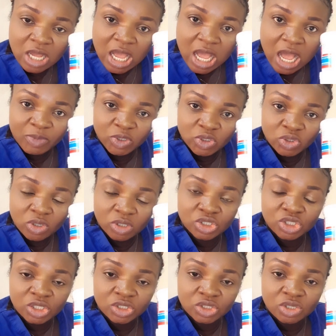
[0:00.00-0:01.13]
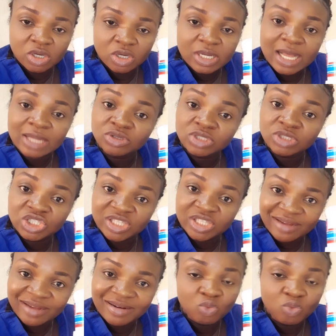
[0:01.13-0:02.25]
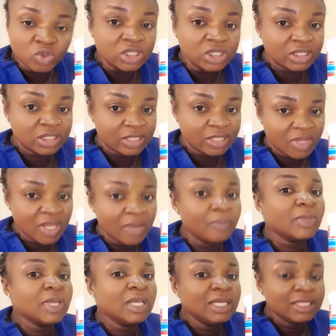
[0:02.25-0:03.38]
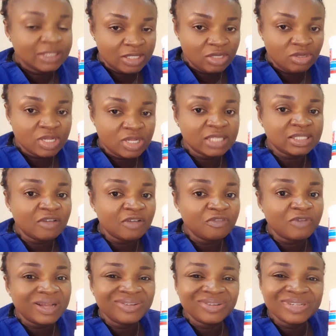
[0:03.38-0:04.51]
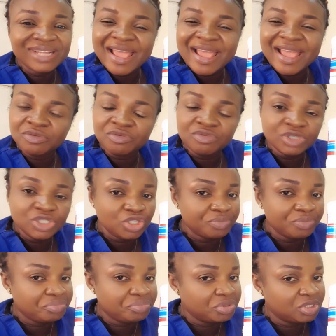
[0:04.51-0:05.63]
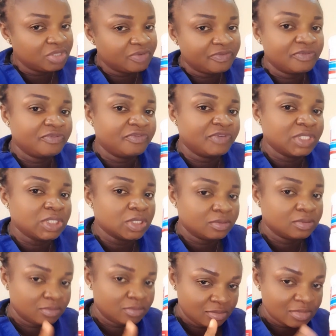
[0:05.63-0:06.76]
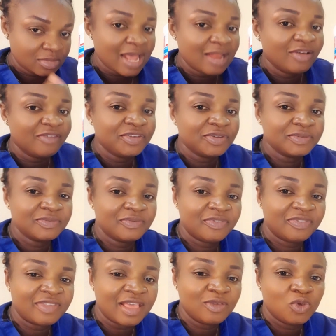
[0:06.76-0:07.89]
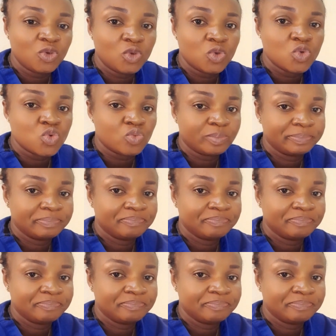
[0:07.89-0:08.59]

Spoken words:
I'm also on TikTok and on Instagram with the same name. See you next time for another enriching, beautiful video. I love you. Thank you.